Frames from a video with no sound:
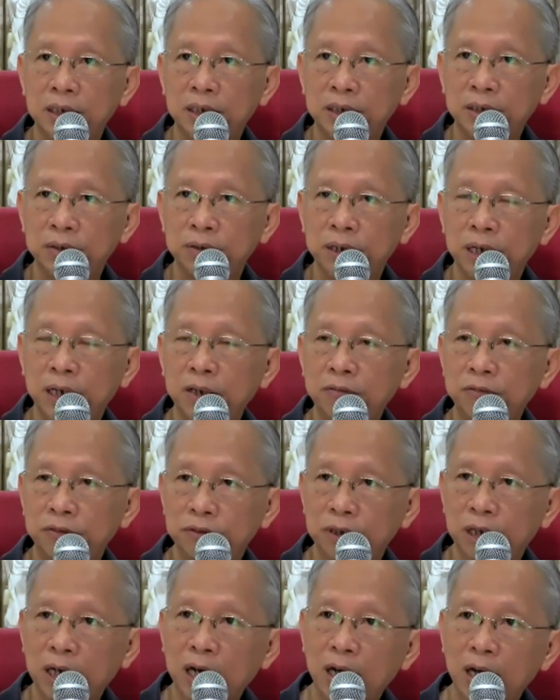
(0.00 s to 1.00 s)
you have to
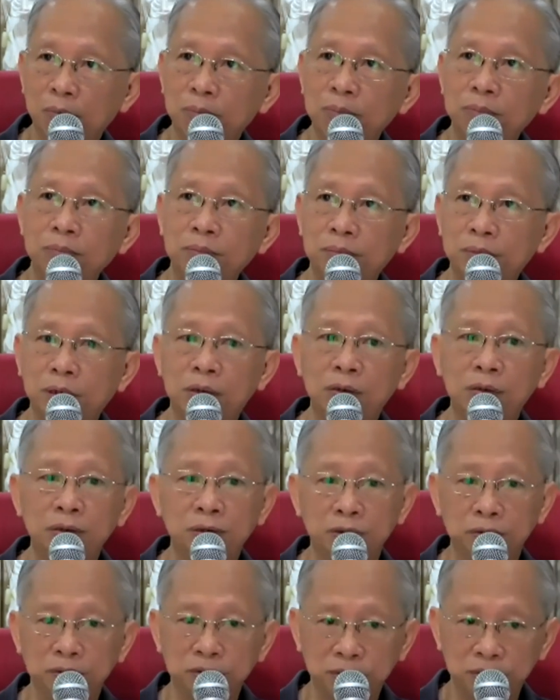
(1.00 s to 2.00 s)
come or
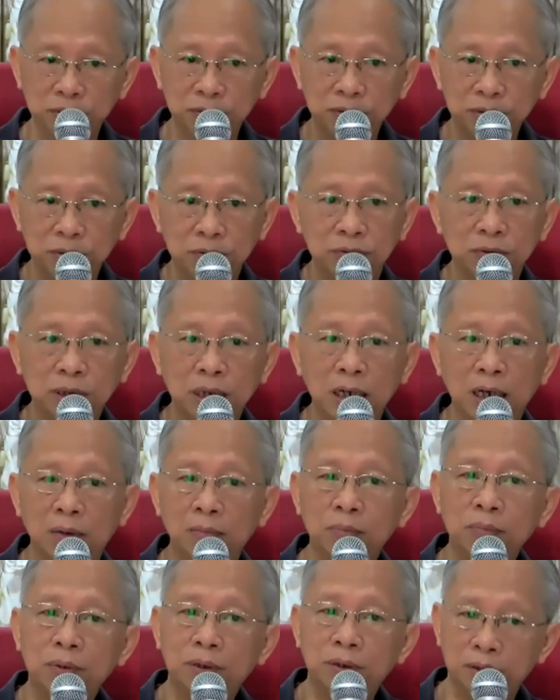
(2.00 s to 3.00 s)
you choose to
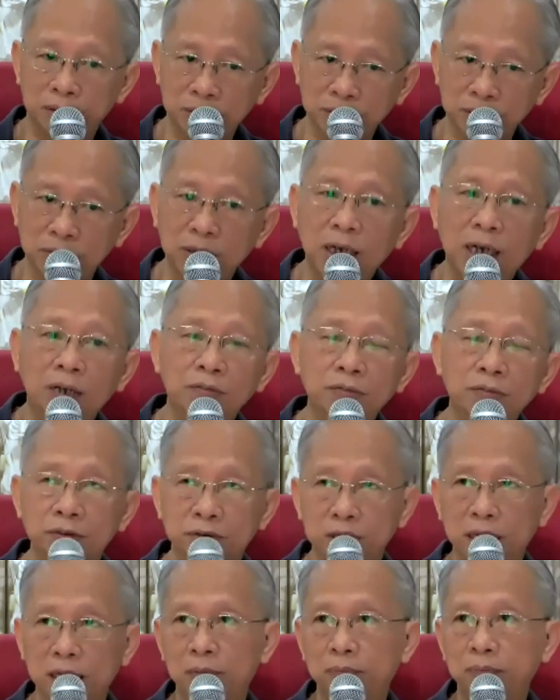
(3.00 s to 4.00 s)
come or you have to
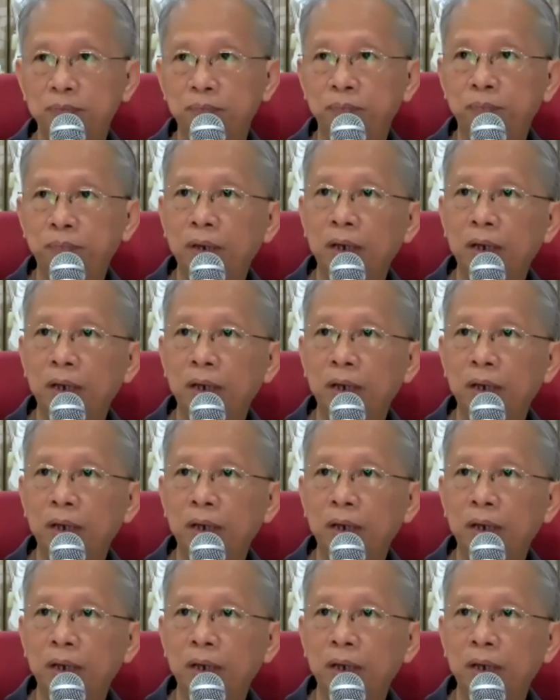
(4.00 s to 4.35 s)
come,